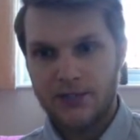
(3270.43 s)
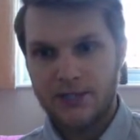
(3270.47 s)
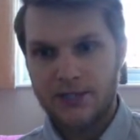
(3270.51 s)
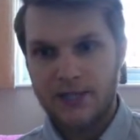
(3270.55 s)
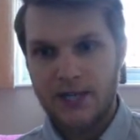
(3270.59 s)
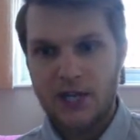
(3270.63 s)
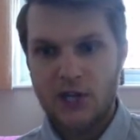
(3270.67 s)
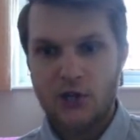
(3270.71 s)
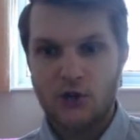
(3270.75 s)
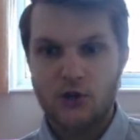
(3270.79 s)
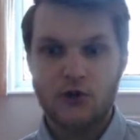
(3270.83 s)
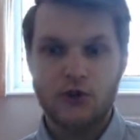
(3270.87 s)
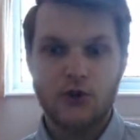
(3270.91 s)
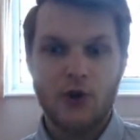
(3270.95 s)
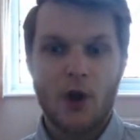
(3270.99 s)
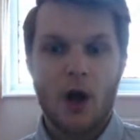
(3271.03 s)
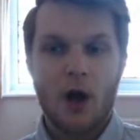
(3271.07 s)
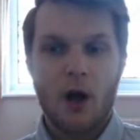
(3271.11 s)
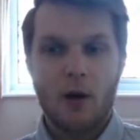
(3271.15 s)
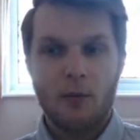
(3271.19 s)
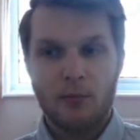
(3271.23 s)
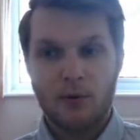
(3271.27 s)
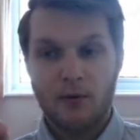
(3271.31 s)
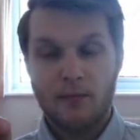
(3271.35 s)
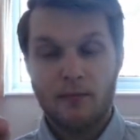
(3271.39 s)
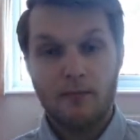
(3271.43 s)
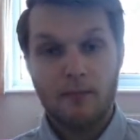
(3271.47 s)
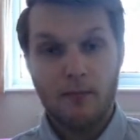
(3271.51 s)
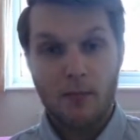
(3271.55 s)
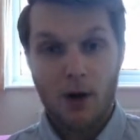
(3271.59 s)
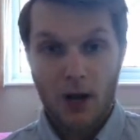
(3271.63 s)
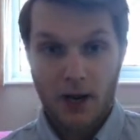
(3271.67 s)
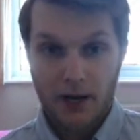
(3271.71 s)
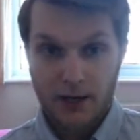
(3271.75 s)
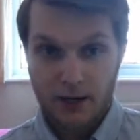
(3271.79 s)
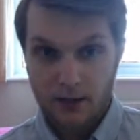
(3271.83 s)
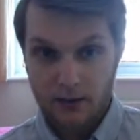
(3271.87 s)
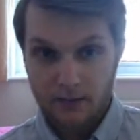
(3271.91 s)
D sharp
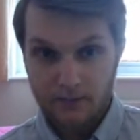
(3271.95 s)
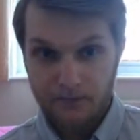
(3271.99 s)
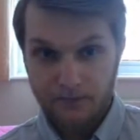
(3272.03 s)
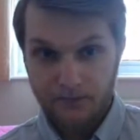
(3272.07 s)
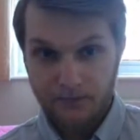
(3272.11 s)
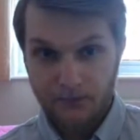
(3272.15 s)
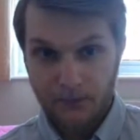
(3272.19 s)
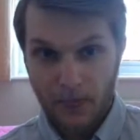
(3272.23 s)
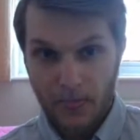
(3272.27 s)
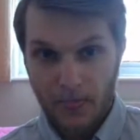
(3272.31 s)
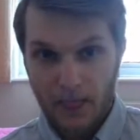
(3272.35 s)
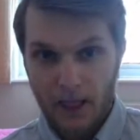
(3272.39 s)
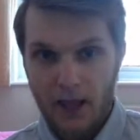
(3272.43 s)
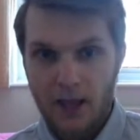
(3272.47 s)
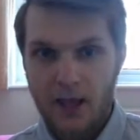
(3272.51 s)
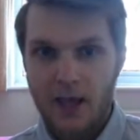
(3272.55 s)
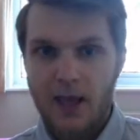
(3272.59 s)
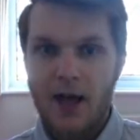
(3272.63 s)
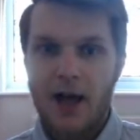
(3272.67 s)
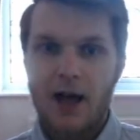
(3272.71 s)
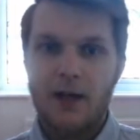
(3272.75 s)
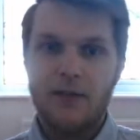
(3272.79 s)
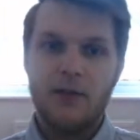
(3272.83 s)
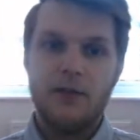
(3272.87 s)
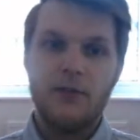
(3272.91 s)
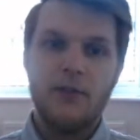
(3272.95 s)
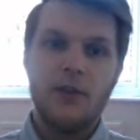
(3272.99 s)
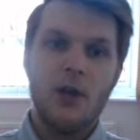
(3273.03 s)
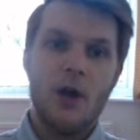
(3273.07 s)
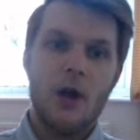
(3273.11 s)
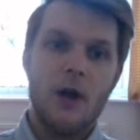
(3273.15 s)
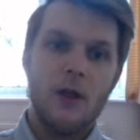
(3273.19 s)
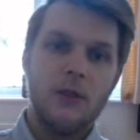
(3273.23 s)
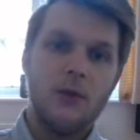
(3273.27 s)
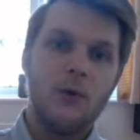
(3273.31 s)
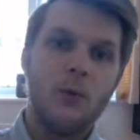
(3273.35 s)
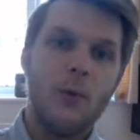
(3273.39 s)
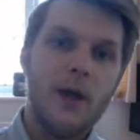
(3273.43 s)
minor, and then the
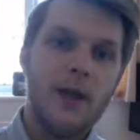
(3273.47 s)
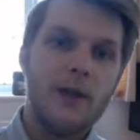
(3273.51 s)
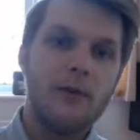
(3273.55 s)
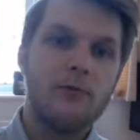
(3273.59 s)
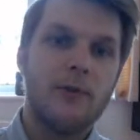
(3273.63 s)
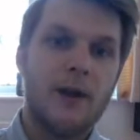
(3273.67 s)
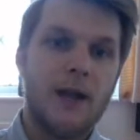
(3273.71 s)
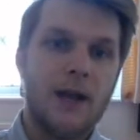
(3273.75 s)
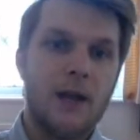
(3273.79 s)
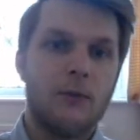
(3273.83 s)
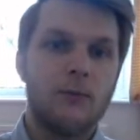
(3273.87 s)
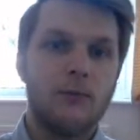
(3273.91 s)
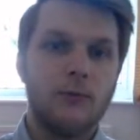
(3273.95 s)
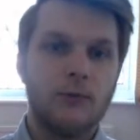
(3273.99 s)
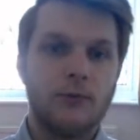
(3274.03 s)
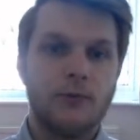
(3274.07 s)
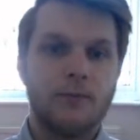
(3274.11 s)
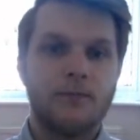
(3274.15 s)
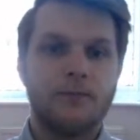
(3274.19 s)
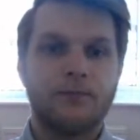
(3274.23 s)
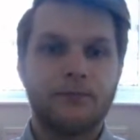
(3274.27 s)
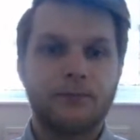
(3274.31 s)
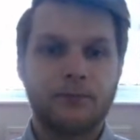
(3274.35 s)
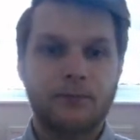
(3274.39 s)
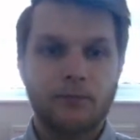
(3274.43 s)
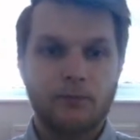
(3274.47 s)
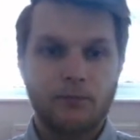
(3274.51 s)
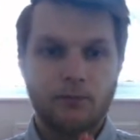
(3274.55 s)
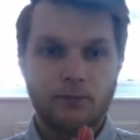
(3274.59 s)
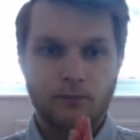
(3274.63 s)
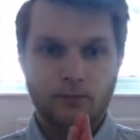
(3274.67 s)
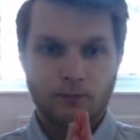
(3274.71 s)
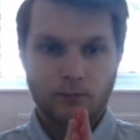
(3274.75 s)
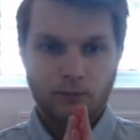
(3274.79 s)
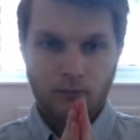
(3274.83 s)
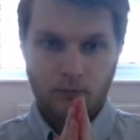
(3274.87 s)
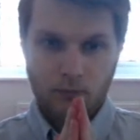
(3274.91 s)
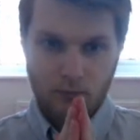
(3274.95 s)
other way round,
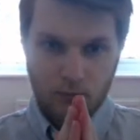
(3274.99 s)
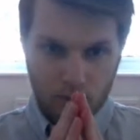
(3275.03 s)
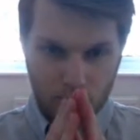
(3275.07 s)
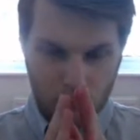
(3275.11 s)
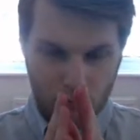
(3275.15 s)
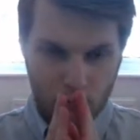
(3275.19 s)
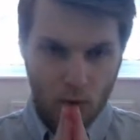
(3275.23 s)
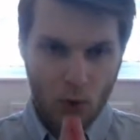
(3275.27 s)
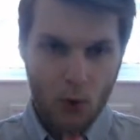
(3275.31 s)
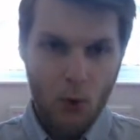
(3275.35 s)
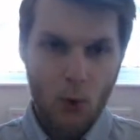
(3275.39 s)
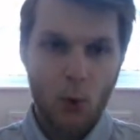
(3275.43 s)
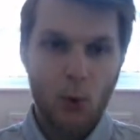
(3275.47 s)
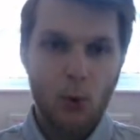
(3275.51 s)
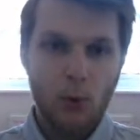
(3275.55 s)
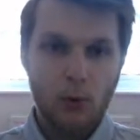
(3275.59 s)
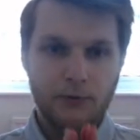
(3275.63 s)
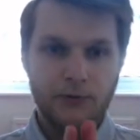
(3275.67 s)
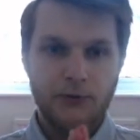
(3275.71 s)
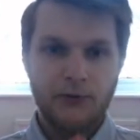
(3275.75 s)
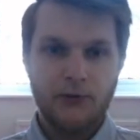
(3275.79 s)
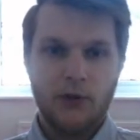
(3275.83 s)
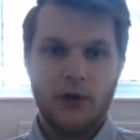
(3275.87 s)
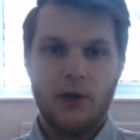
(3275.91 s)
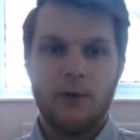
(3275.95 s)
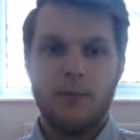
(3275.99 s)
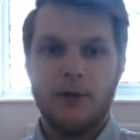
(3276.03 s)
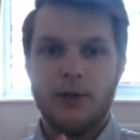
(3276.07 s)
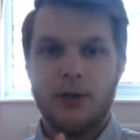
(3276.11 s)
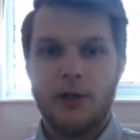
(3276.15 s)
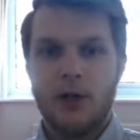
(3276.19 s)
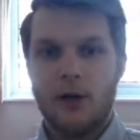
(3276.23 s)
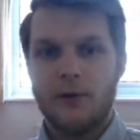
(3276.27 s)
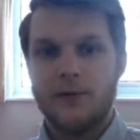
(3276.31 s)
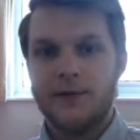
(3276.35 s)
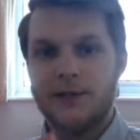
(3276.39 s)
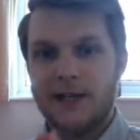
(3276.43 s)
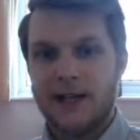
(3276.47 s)
all determined
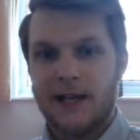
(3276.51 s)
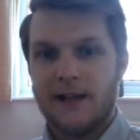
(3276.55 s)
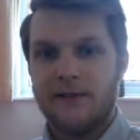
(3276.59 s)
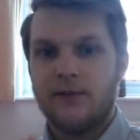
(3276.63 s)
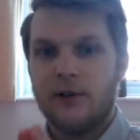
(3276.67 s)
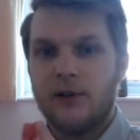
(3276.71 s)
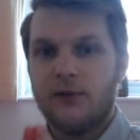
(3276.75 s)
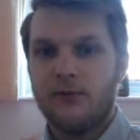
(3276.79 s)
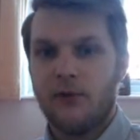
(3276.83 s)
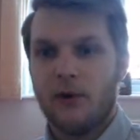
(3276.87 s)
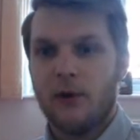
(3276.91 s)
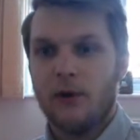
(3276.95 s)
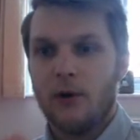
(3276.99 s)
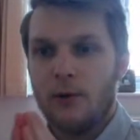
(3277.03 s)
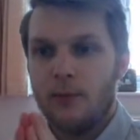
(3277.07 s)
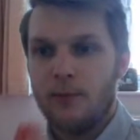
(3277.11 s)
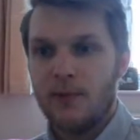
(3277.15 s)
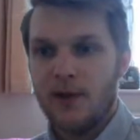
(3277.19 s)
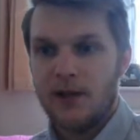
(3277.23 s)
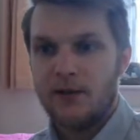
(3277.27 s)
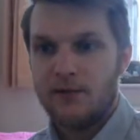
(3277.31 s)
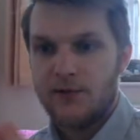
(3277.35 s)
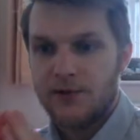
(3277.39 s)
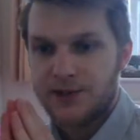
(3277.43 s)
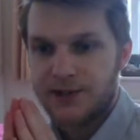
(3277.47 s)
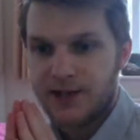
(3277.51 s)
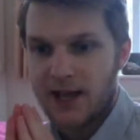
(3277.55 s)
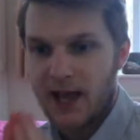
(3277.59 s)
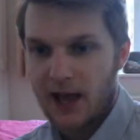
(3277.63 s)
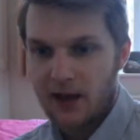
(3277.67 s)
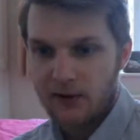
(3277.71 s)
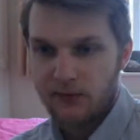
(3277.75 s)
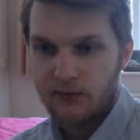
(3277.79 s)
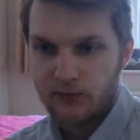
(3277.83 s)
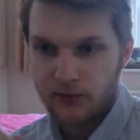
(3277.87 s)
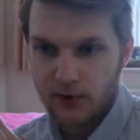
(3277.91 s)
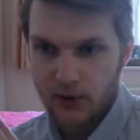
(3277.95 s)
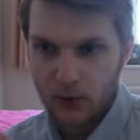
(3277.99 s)
goats cleverly follow beavers
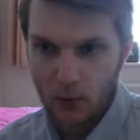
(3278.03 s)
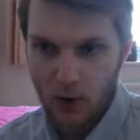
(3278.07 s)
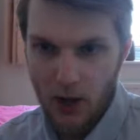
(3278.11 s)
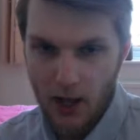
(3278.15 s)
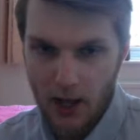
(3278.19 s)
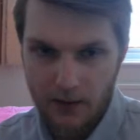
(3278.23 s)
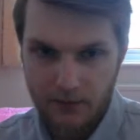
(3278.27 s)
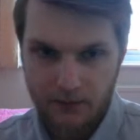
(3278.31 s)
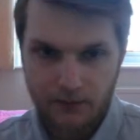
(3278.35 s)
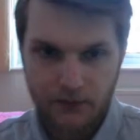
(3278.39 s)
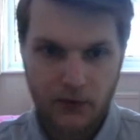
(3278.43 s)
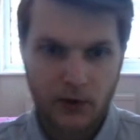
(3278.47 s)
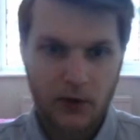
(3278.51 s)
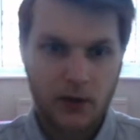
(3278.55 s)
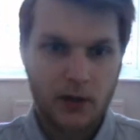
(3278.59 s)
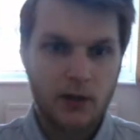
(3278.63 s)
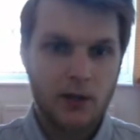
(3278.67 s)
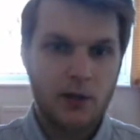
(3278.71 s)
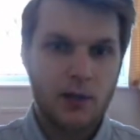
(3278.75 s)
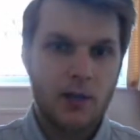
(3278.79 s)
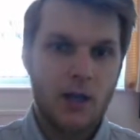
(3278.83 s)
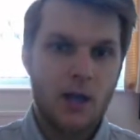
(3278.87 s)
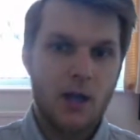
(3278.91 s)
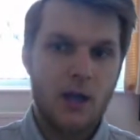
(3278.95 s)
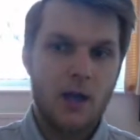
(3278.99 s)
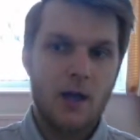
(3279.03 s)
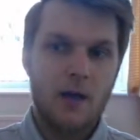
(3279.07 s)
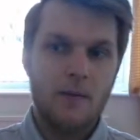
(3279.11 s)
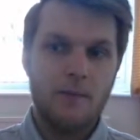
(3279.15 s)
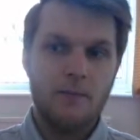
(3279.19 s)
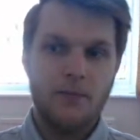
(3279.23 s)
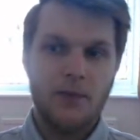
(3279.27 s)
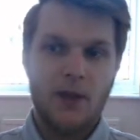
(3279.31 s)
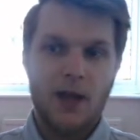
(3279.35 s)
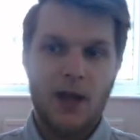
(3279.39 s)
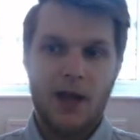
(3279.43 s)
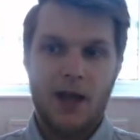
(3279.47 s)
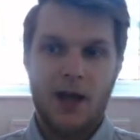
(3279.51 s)
everywhere,
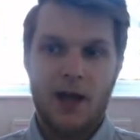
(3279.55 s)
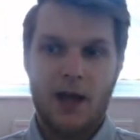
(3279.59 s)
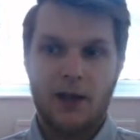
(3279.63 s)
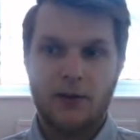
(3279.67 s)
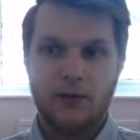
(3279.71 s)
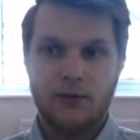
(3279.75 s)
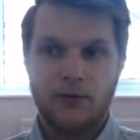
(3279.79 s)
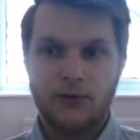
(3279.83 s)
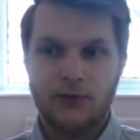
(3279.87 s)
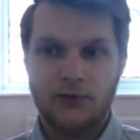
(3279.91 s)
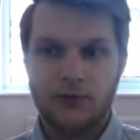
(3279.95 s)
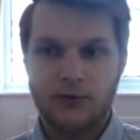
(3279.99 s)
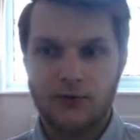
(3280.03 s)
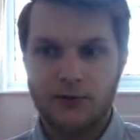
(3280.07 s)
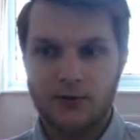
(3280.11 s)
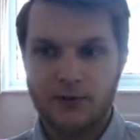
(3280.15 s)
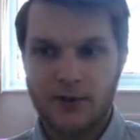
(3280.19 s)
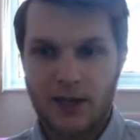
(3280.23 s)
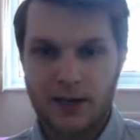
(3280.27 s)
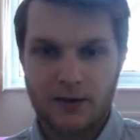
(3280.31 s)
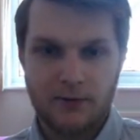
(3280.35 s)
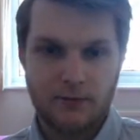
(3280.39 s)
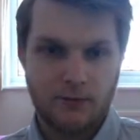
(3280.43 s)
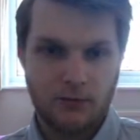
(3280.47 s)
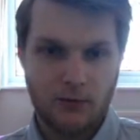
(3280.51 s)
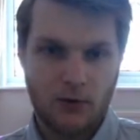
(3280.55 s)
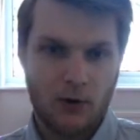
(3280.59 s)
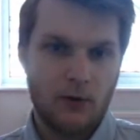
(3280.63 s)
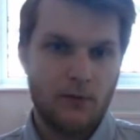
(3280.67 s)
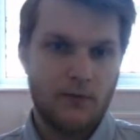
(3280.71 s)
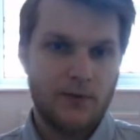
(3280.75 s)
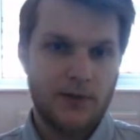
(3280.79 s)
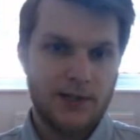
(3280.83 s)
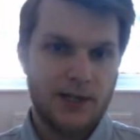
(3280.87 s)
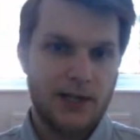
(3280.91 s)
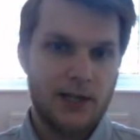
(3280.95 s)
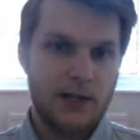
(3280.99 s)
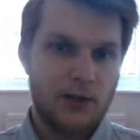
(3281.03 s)
and then
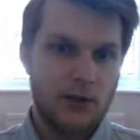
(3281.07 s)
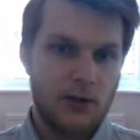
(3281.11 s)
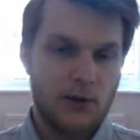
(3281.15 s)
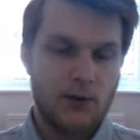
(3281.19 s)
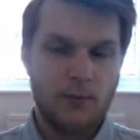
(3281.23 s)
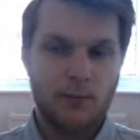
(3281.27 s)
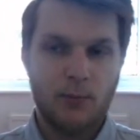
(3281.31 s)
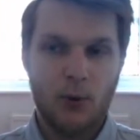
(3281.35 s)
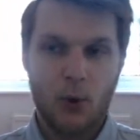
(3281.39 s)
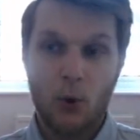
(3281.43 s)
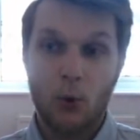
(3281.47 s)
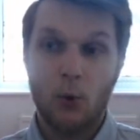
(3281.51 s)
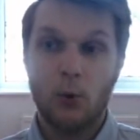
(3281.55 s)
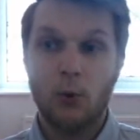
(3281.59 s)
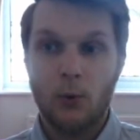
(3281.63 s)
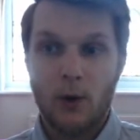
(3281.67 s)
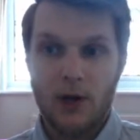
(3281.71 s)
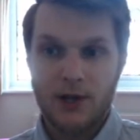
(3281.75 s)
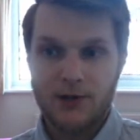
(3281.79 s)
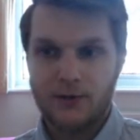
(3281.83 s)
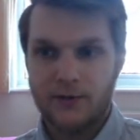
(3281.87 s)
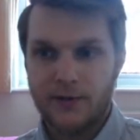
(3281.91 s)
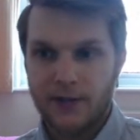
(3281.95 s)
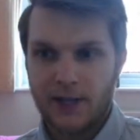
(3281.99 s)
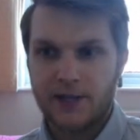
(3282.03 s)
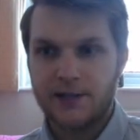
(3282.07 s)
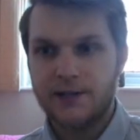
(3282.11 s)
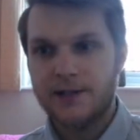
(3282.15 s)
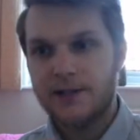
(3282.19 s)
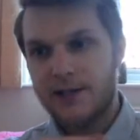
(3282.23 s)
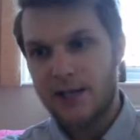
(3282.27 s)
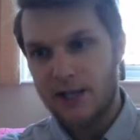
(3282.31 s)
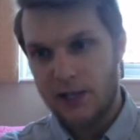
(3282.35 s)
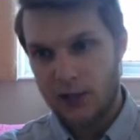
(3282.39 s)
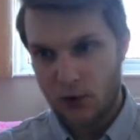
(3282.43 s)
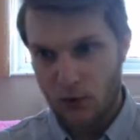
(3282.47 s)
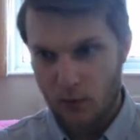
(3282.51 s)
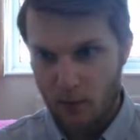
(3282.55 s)
obviously you could put always on the end to
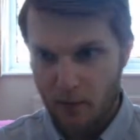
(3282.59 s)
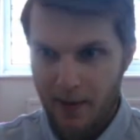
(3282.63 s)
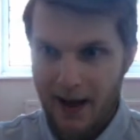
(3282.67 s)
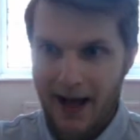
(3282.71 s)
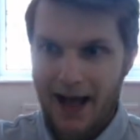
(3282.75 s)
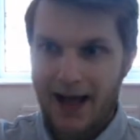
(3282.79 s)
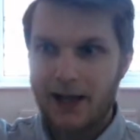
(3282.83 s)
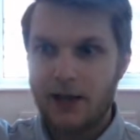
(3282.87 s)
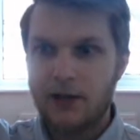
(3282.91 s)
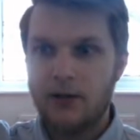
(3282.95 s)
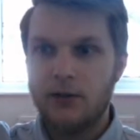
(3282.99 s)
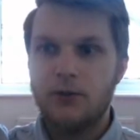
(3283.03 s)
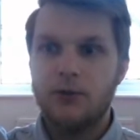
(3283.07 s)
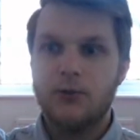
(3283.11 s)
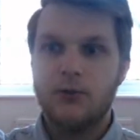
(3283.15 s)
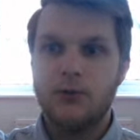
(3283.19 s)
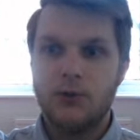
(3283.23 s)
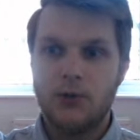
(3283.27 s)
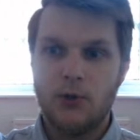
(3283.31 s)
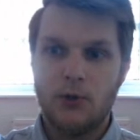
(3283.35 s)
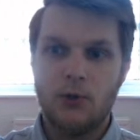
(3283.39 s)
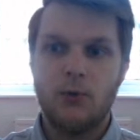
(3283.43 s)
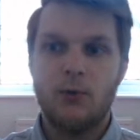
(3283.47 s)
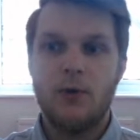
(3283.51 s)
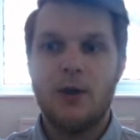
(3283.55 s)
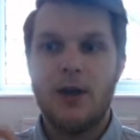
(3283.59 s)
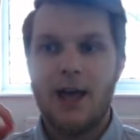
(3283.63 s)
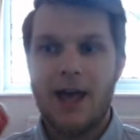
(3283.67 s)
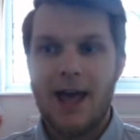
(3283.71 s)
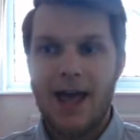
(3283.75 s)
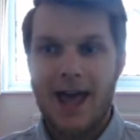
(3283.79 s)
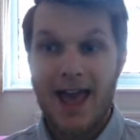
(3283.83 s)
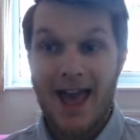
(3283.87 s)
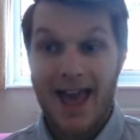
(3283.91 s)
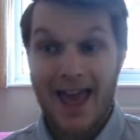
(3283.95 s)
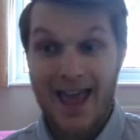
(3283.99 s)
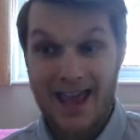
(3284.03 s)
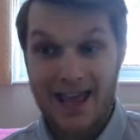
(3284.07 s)
take you back to
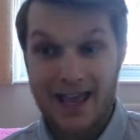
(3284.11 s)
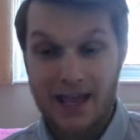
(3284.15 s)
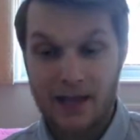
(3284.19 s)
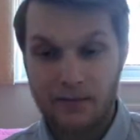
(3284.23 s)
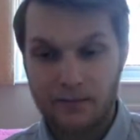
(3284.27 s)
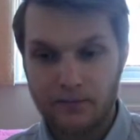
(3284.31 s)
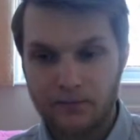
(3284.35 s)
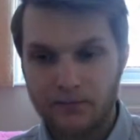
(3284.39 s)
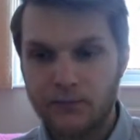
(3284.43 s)
A.